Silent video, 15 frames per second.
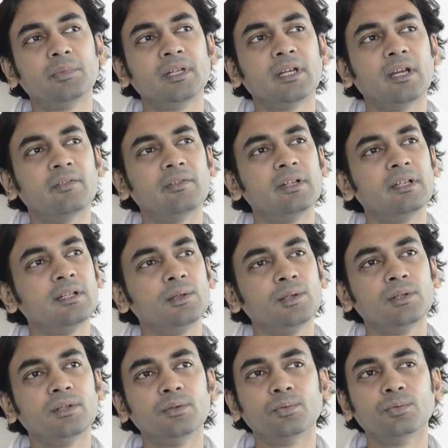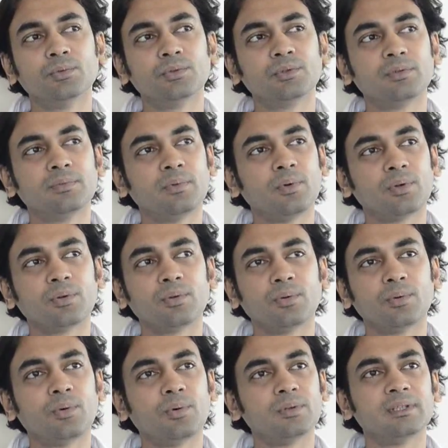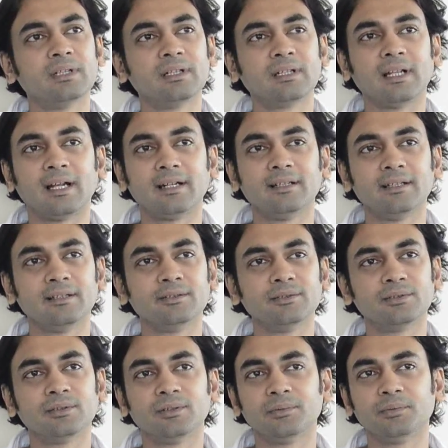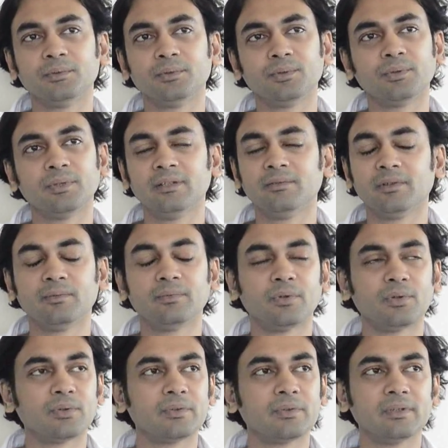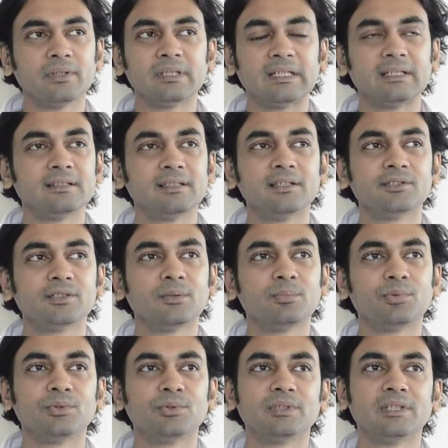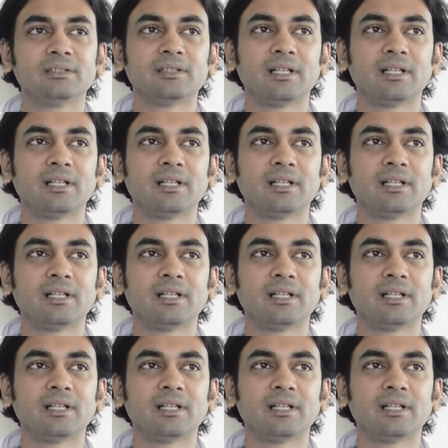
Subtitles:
be heavily used for all the claddings, even for residential projects.